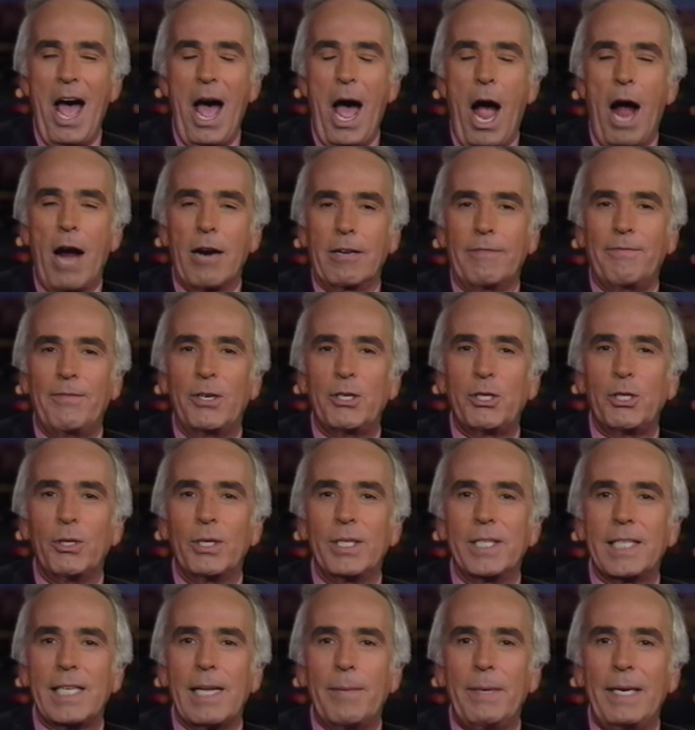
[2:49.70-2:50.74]

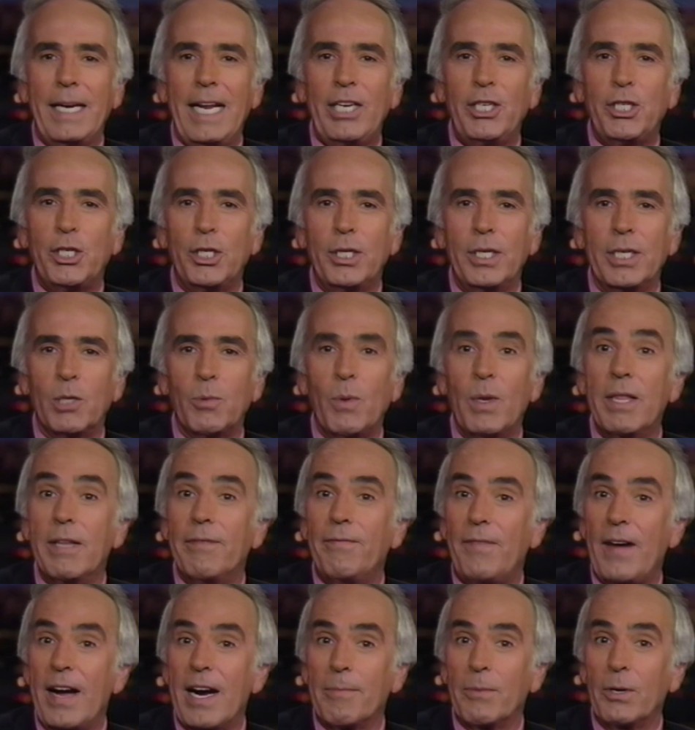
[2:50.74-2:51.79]
Artificial insemination is when
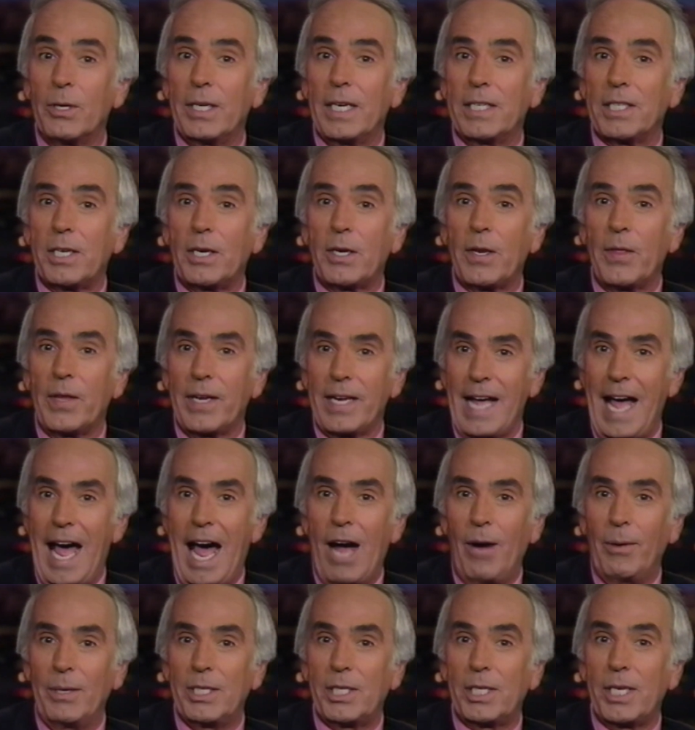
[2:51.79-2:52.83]
the farmer does it to the
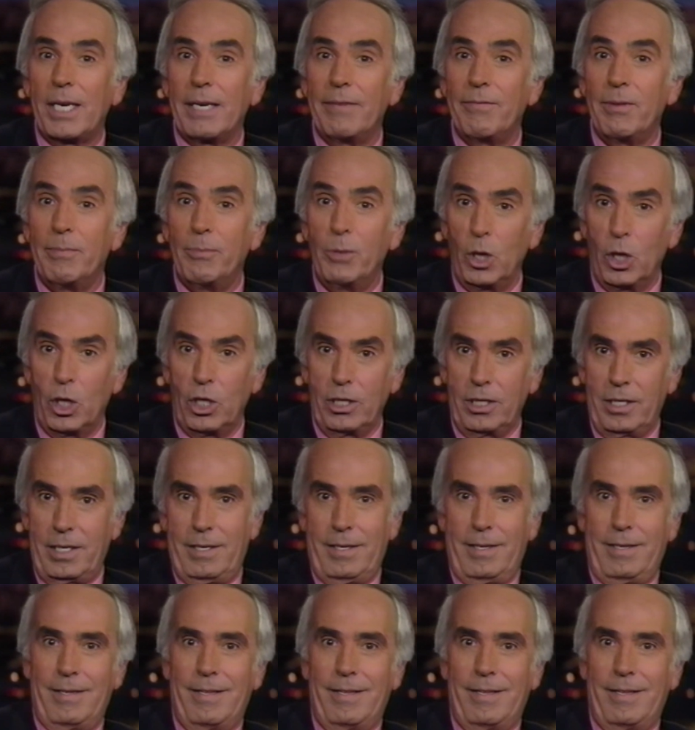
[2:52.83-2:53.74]
cow instead of the bull.